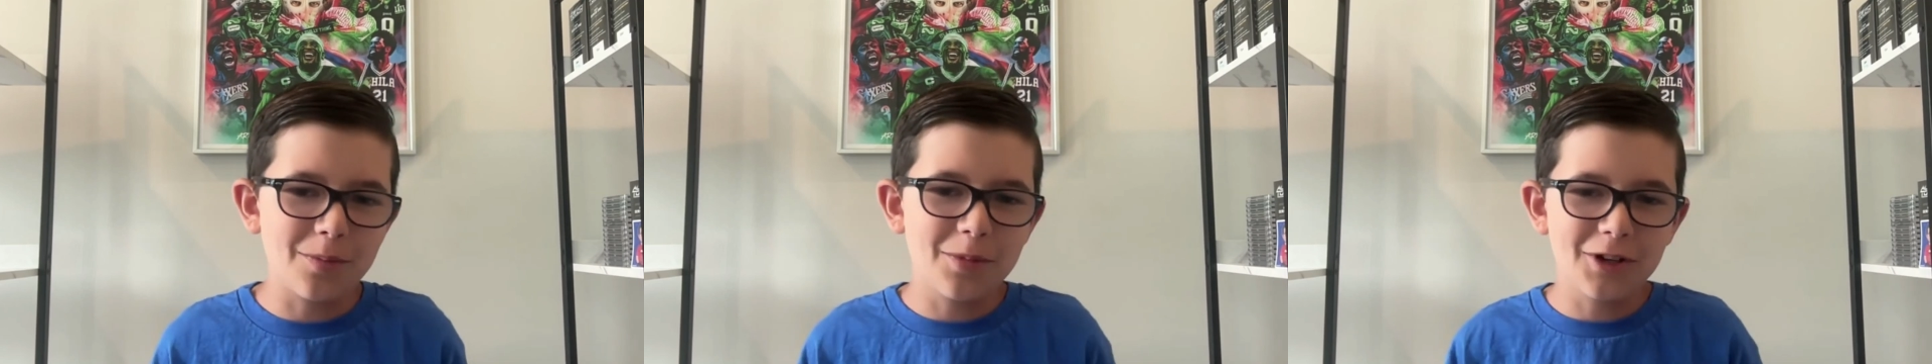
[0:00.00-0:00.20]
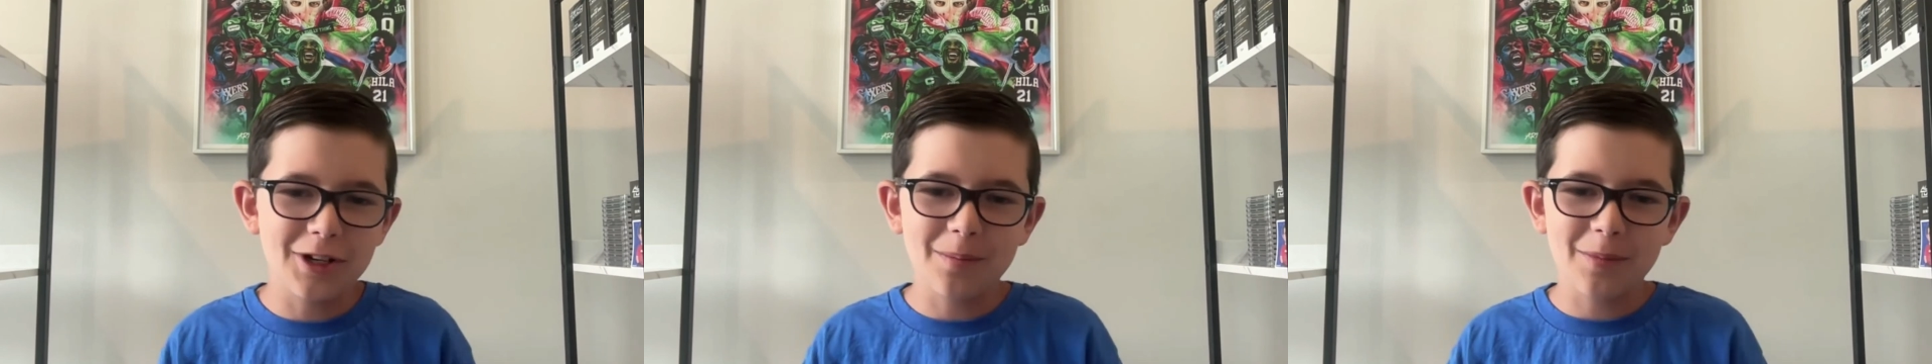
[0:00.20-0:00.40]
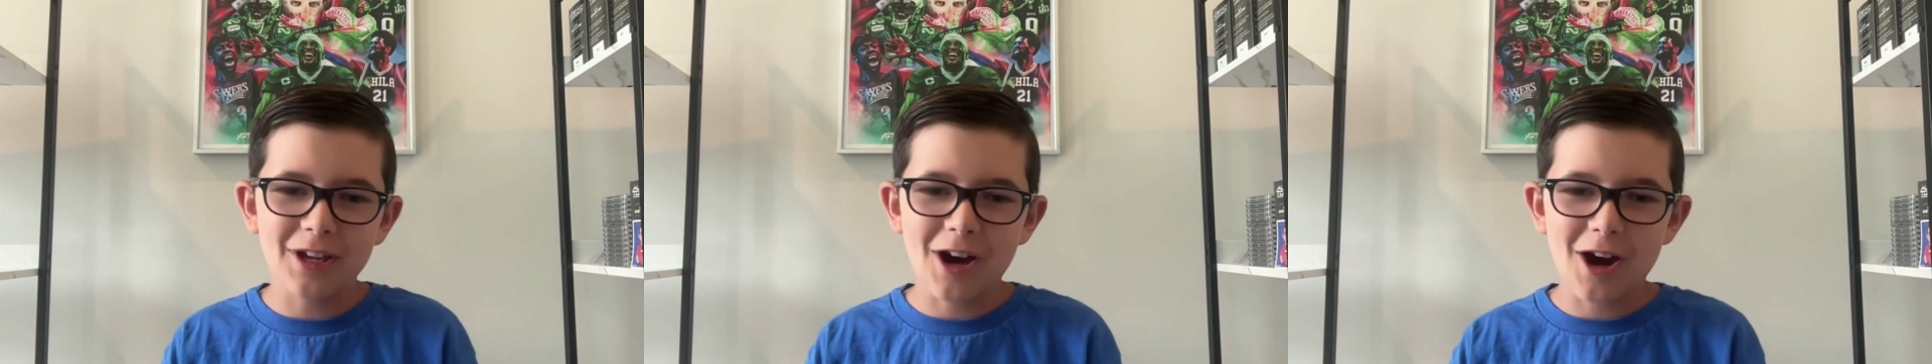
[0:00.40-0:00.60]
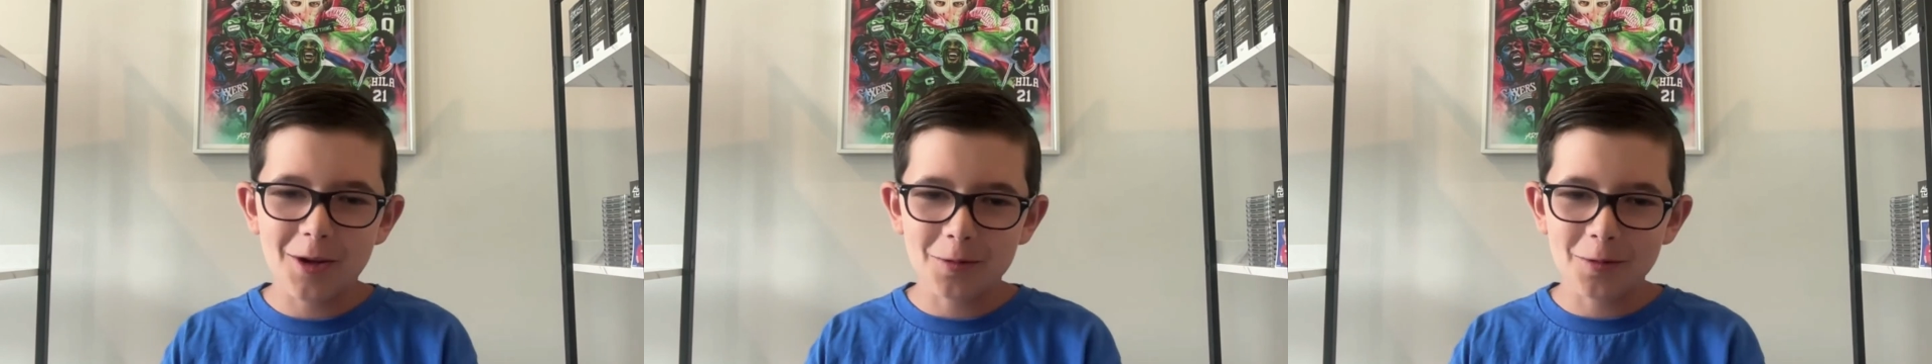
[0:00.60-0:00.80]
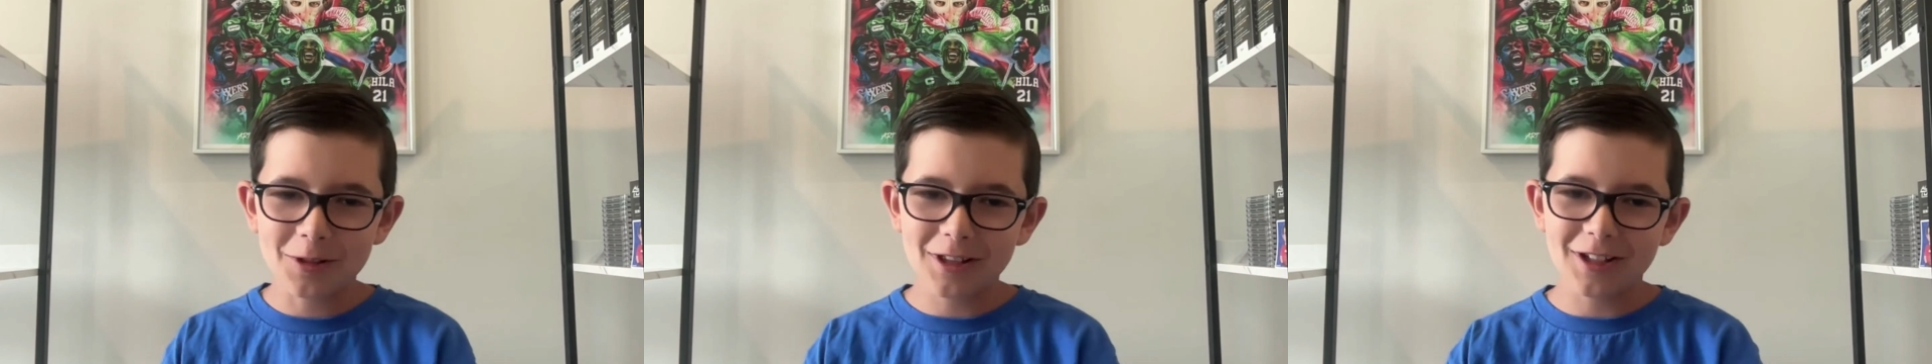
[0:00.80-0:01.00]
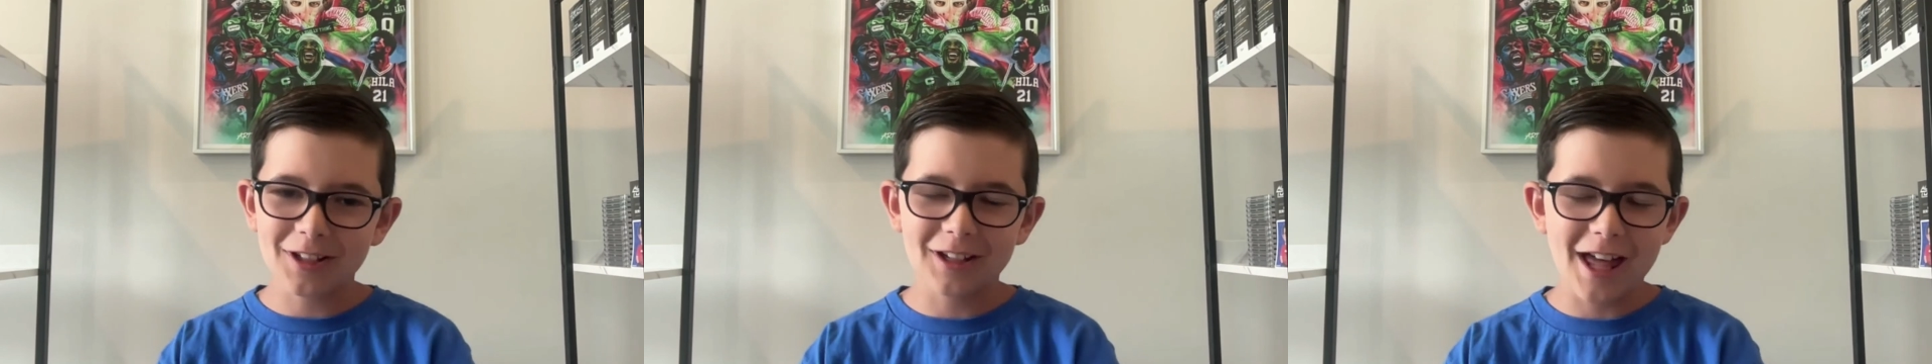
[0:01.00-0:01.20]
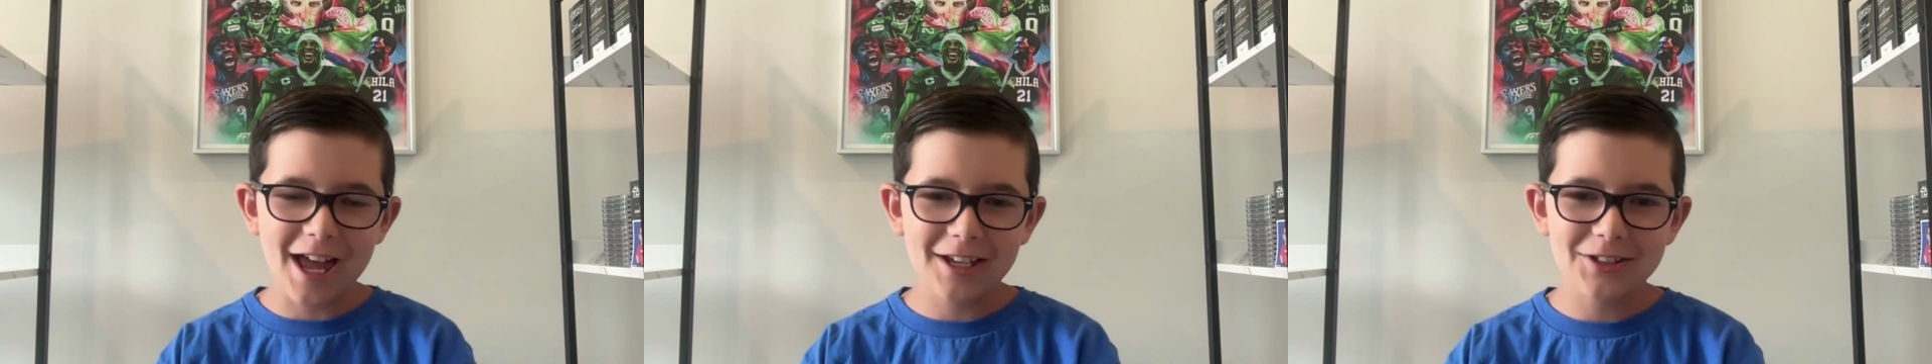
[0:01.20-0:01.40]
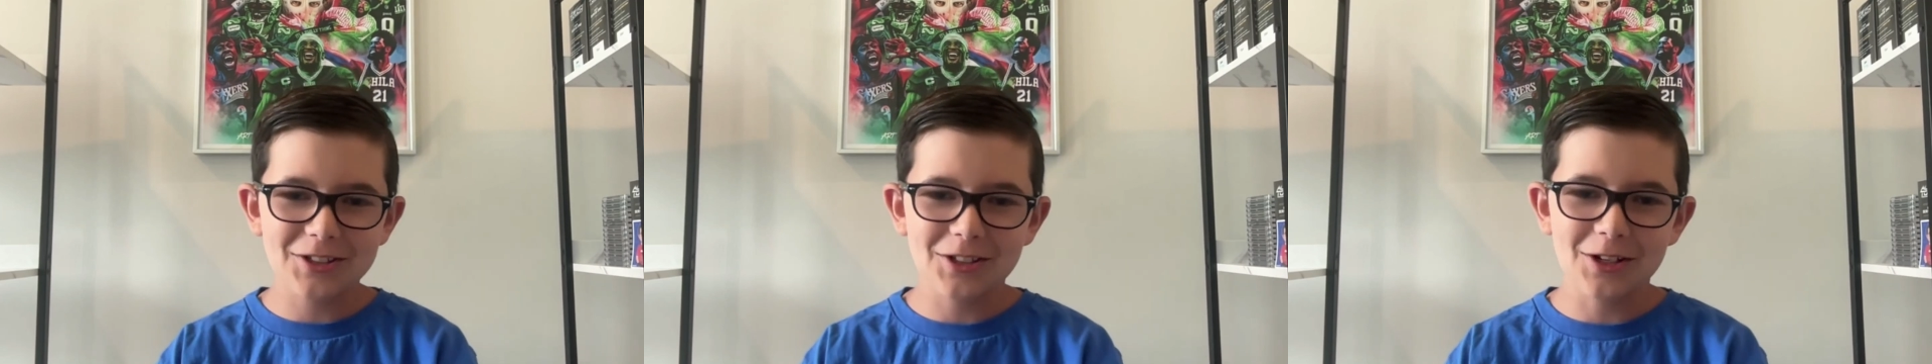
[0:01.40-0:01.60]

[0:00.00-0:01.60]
putting me on with Collects.